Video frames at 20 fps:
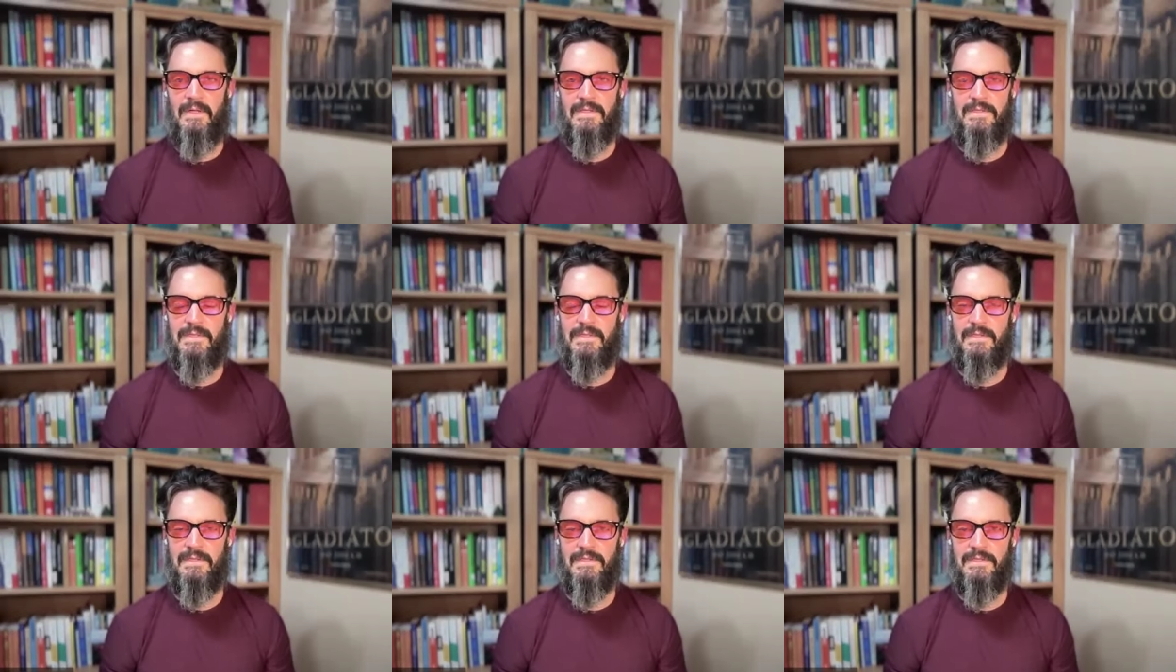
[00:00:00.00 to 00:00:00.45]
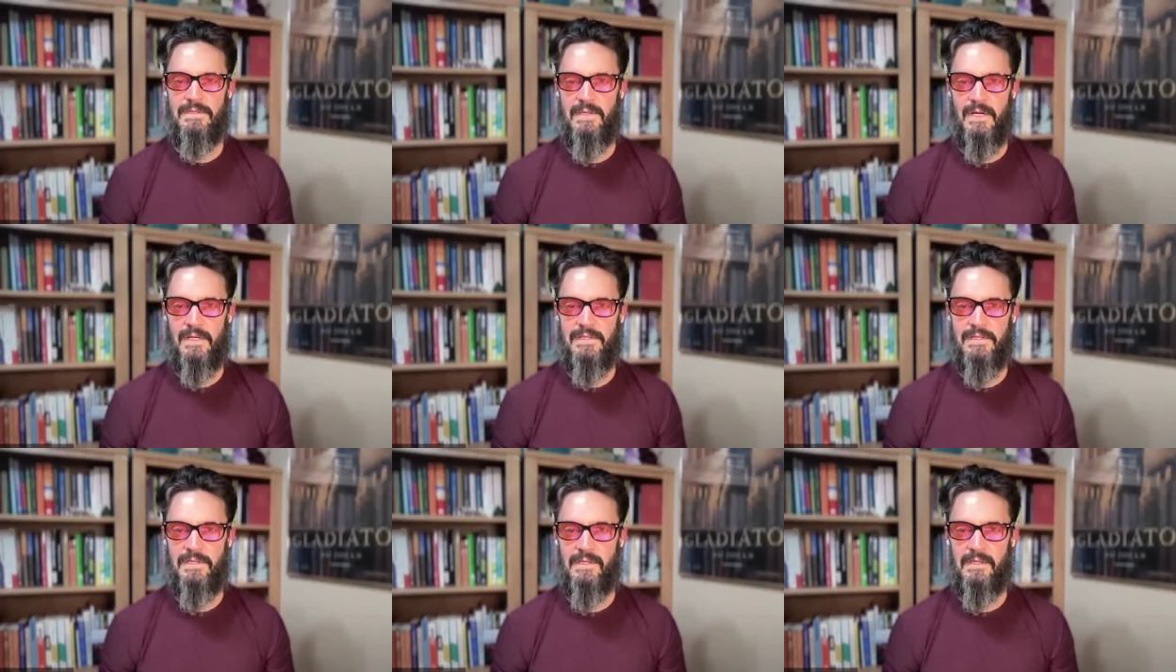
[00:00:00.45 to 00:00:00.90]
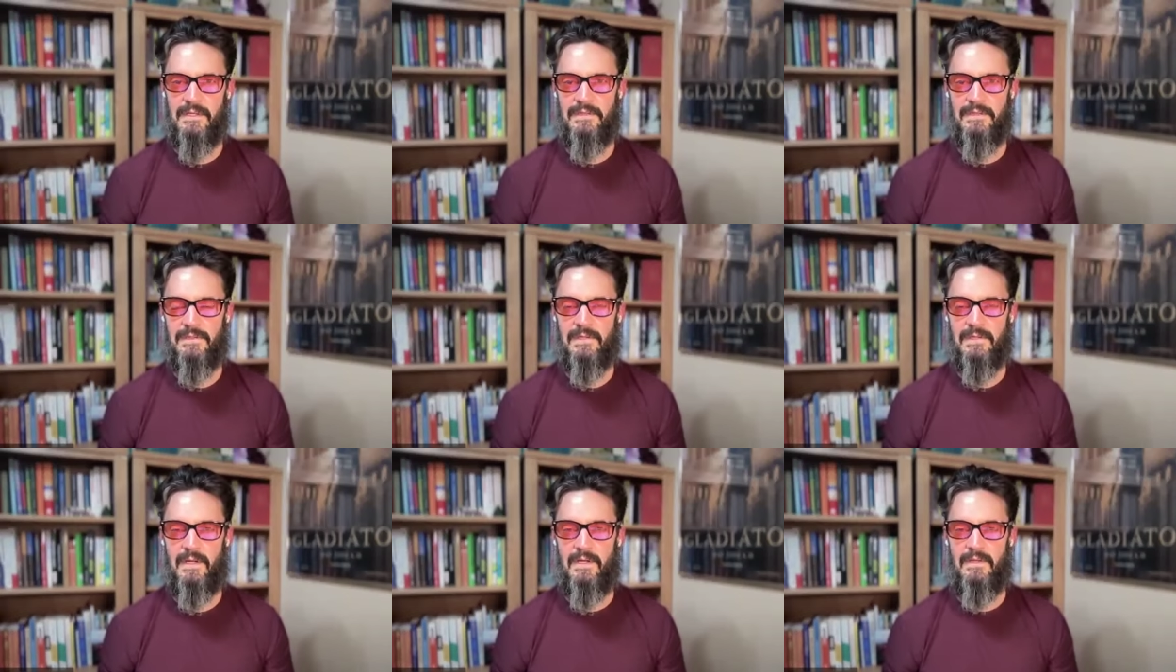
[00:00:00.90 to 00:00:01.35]
It's just
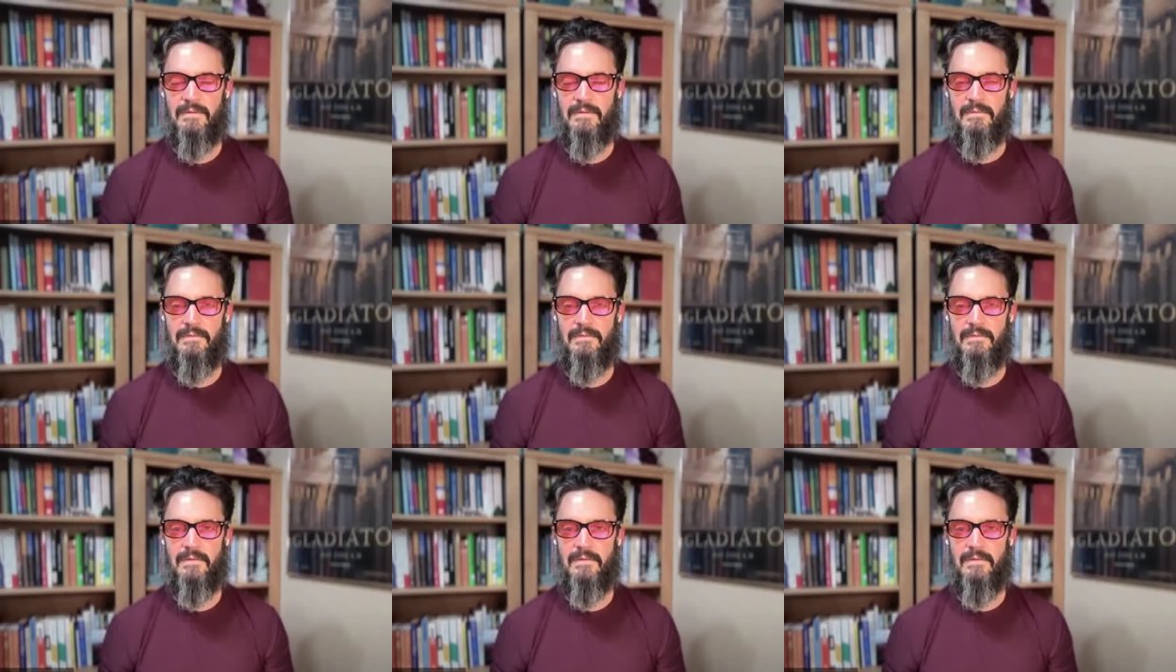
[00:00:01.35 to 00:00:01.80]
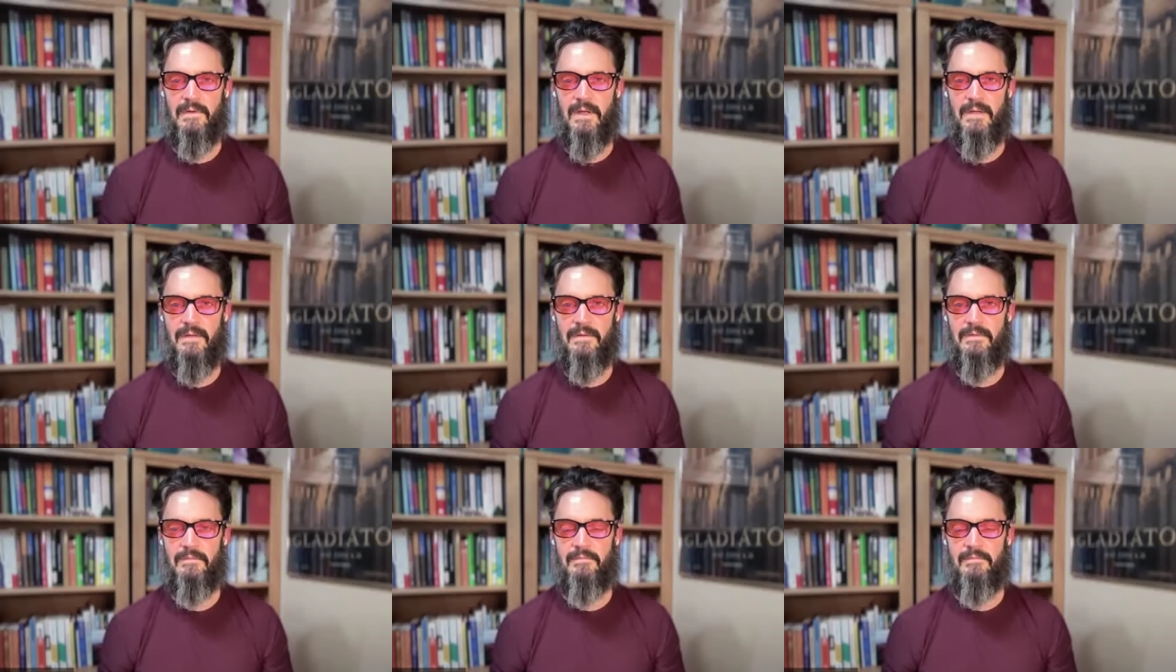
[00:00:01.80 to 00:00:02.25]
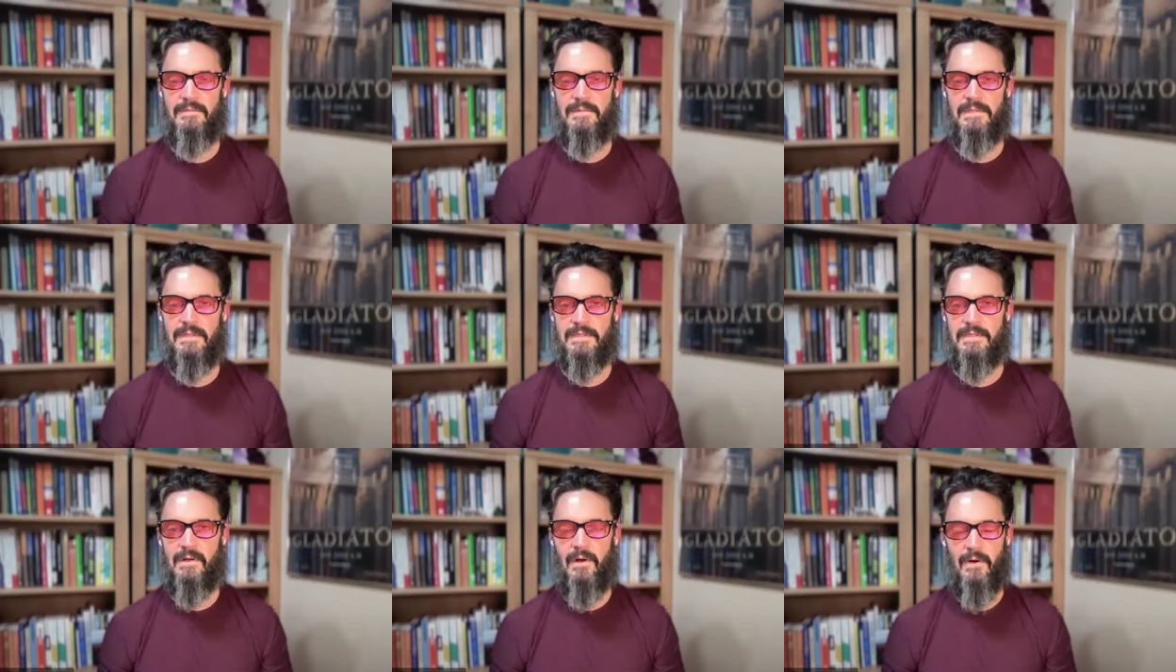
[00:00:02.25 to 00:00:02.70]
judging and
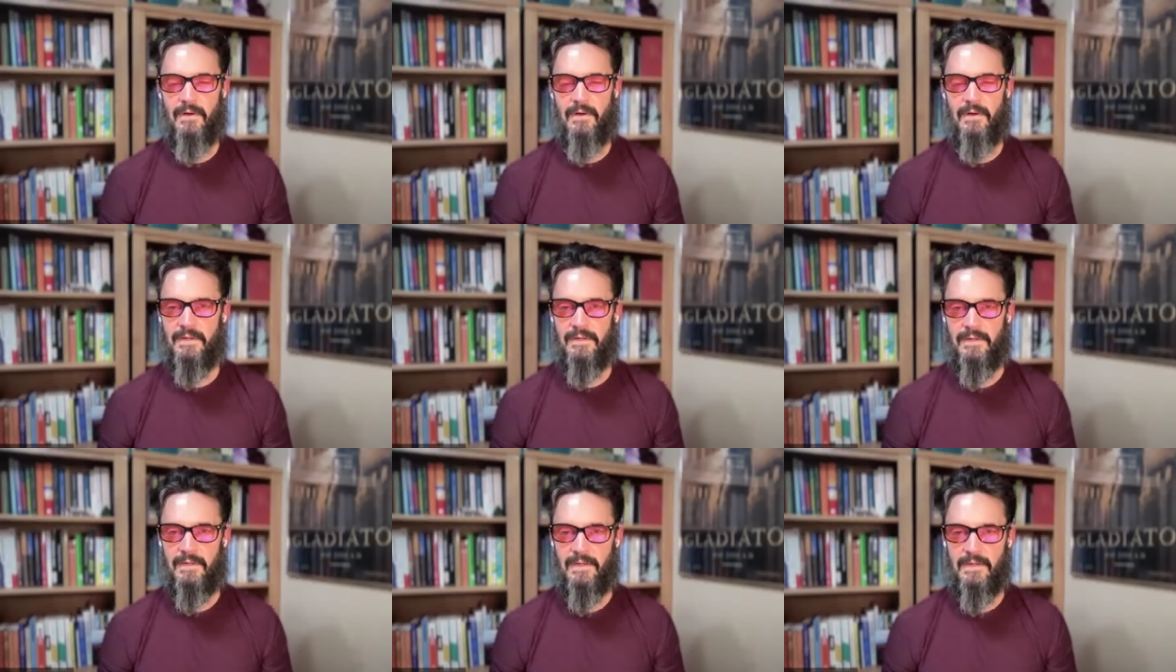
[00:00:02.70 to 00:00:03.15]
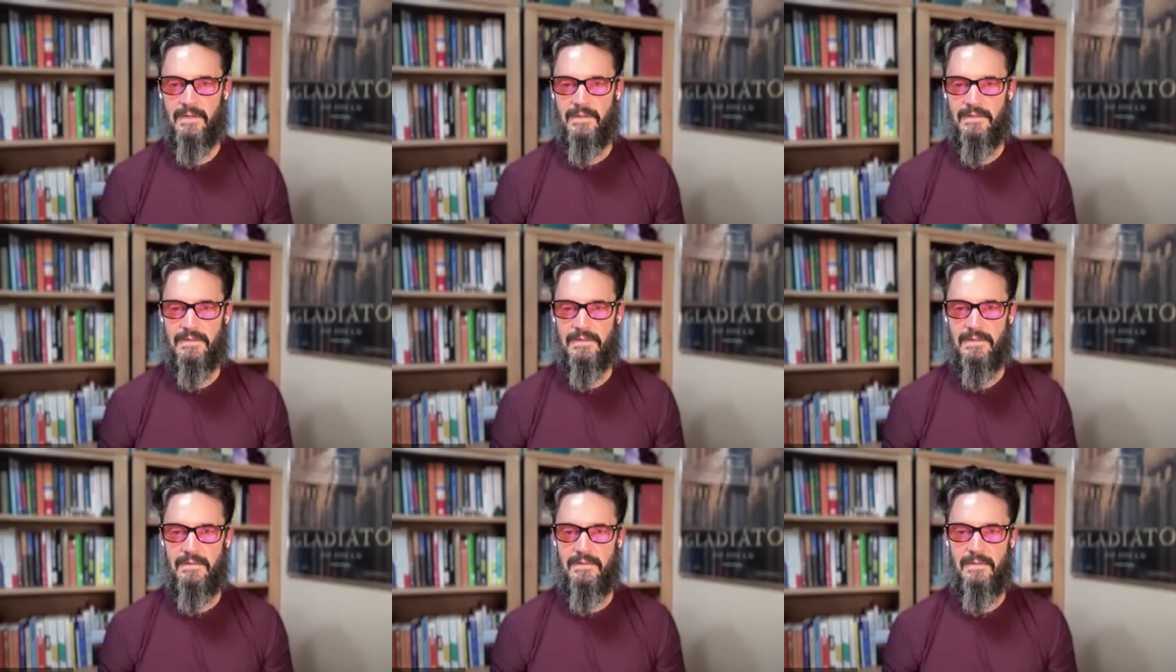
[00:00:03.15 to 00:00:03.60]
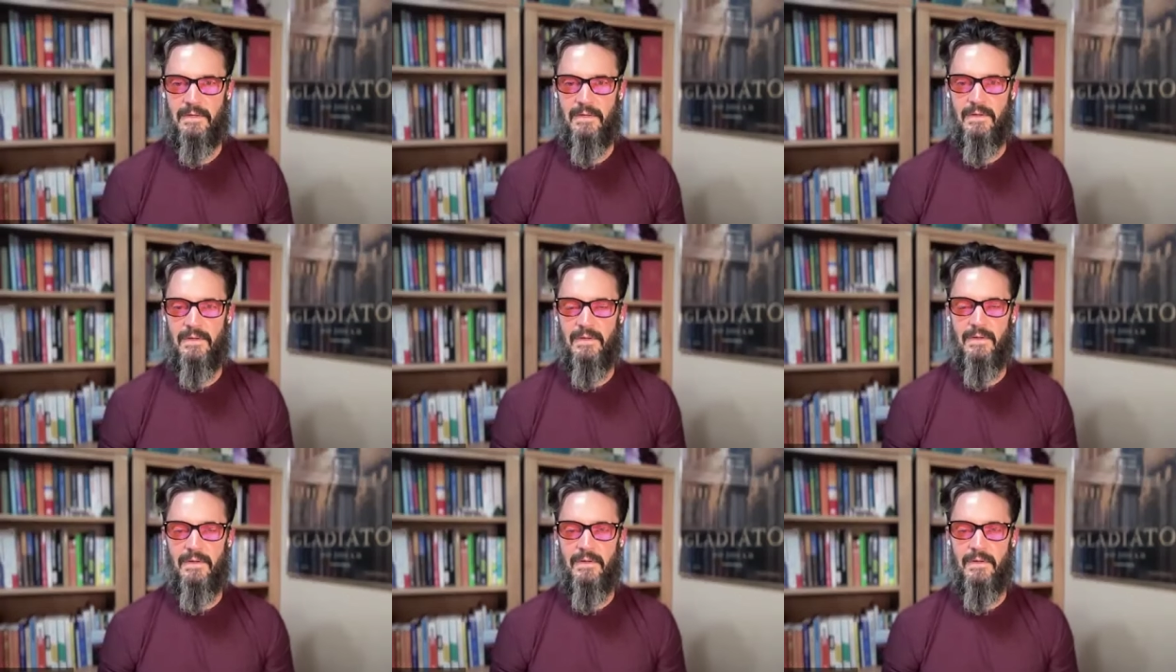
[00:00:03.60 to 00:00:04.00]
discarding things. And